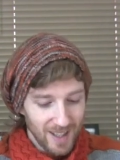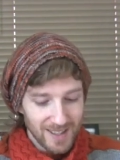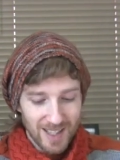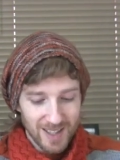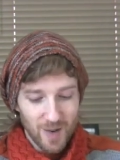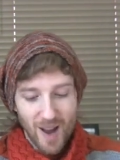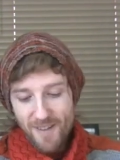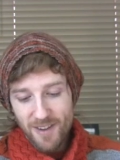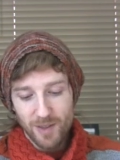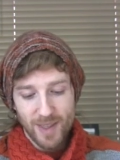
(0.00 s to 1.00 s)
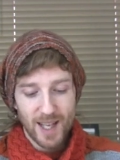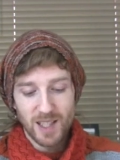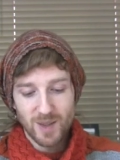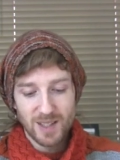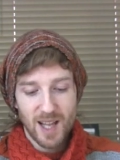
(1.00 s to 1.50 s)
So there's quite a few
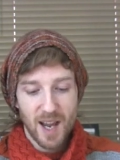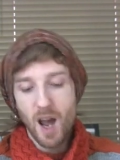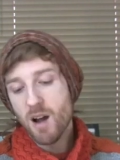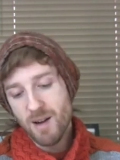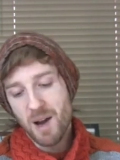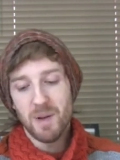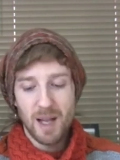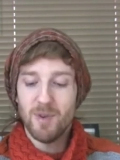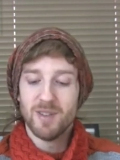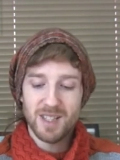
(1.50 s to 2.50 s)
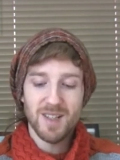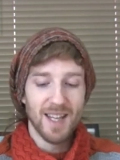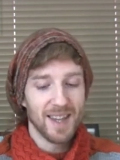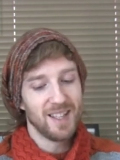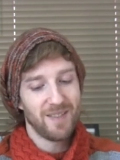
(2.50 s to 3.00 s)
things where it's like, oh right, well I'm already doing
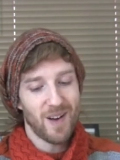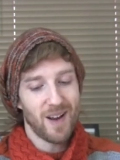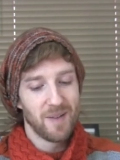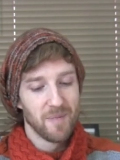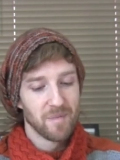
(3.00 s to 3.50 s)
that, that's fine.